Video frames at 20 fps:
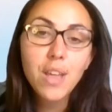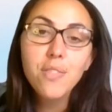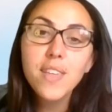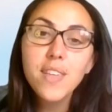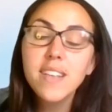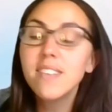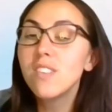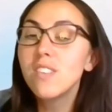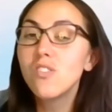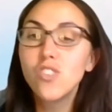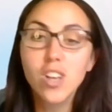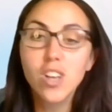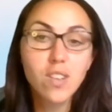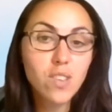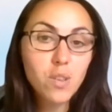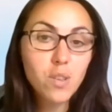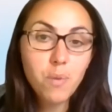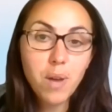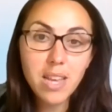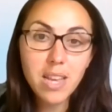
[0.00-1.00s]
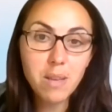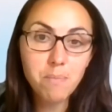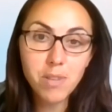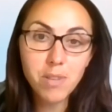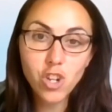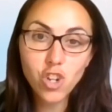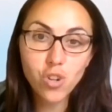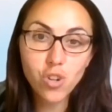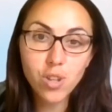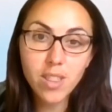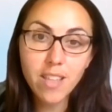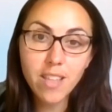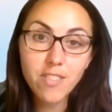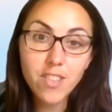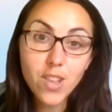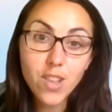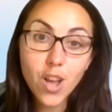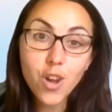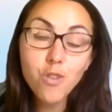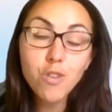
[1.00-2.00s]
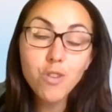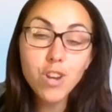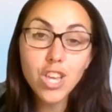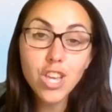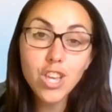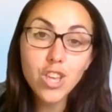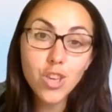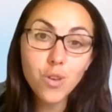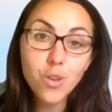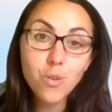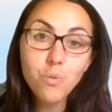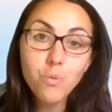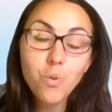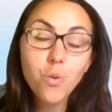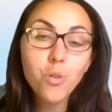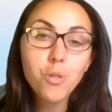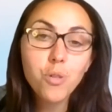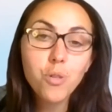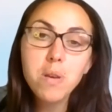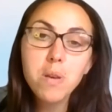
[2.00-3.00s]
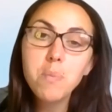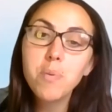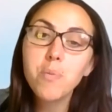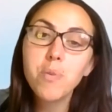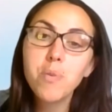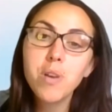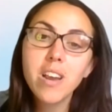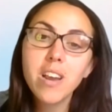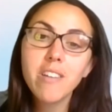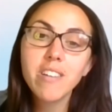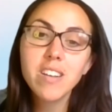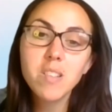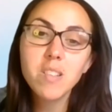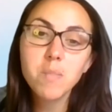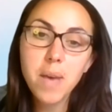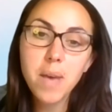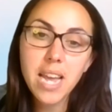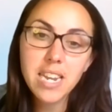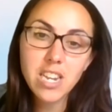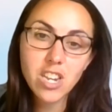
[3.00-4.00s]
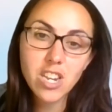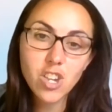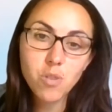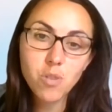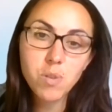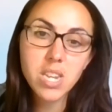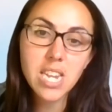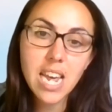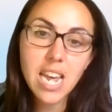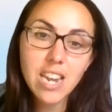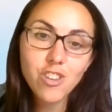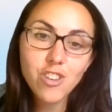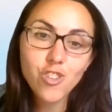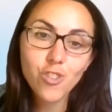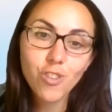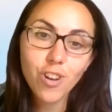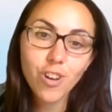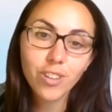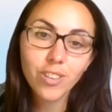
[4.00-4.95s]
This is just so I can be sure that there's only you or the people we are expecting to attend your